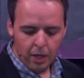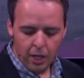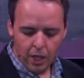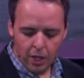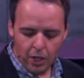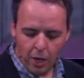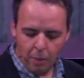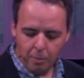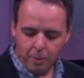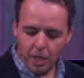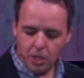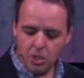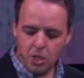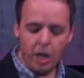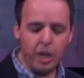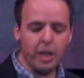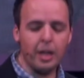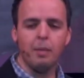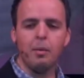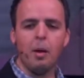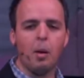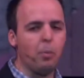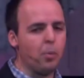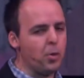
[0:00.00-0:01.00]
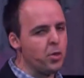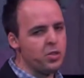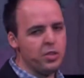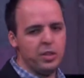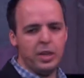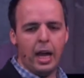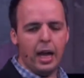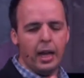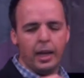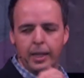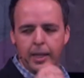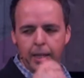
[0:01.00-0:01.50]
You know, I'm not talking about
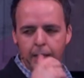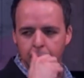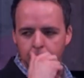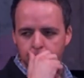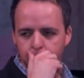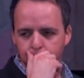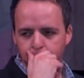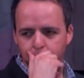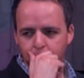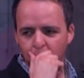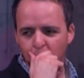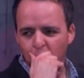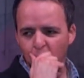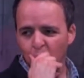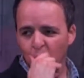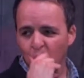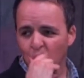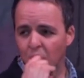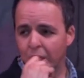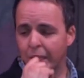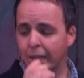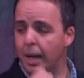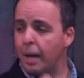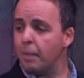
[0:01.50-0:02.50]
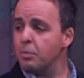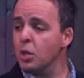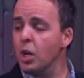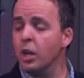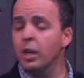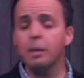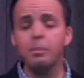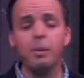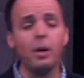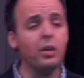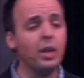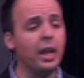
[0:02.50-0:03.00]
personality. I'm
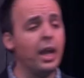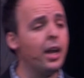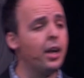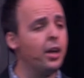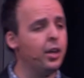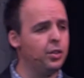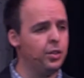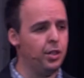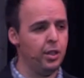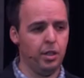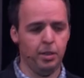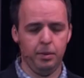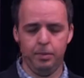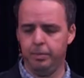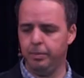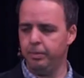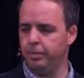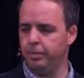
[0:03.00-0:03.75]
talking about character.